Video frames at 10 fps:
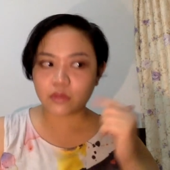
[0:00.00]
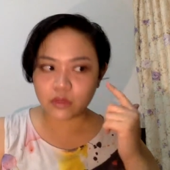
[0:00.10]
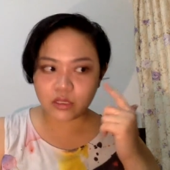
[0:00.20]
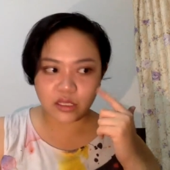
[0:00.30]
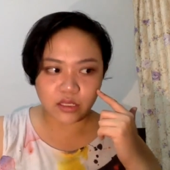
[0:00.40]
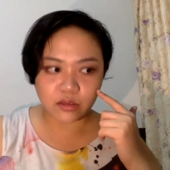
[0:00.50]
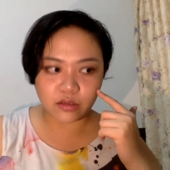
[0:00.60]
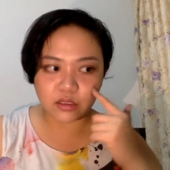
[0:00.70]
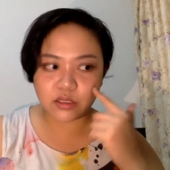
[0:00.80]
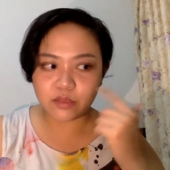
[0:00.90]

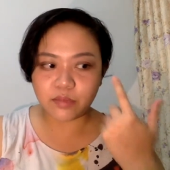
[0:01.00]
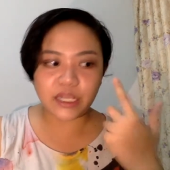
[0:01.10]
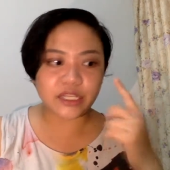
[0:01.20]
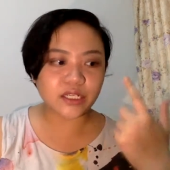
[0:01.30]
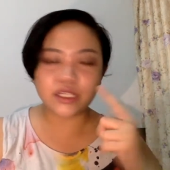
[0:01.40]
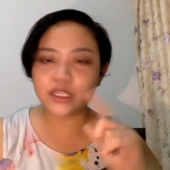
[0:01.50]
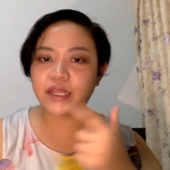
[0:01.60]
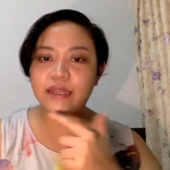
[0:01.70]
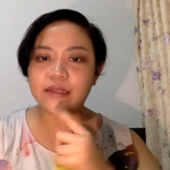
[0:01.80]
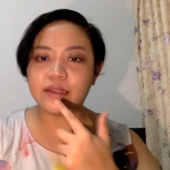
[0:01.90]
The blusher
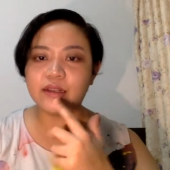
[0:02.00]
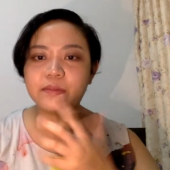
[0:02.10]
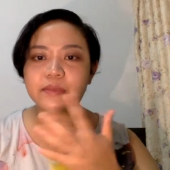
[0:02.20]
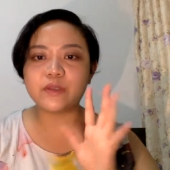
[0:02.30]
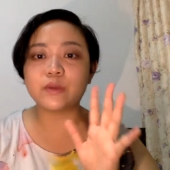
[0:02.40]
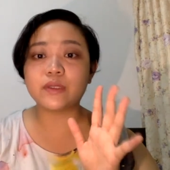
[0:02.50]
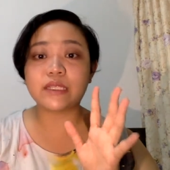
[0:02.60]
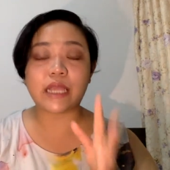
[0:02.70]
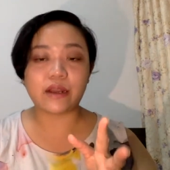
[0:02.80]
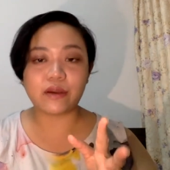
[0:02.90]
and the lips don't
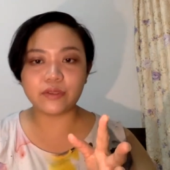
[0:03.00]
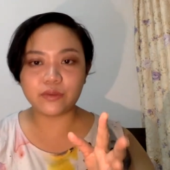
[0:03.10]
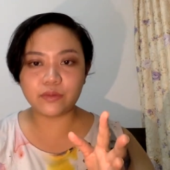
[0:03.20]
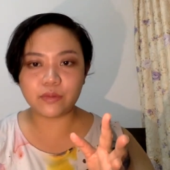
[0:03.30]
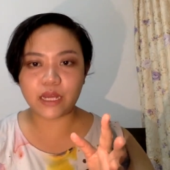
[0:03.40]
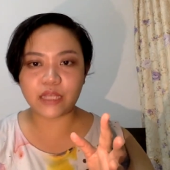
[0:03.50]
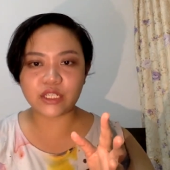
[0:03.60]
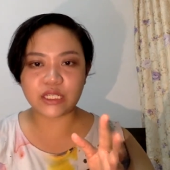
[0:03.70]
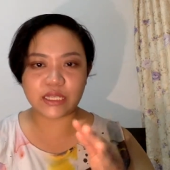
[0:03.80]
stand out too much.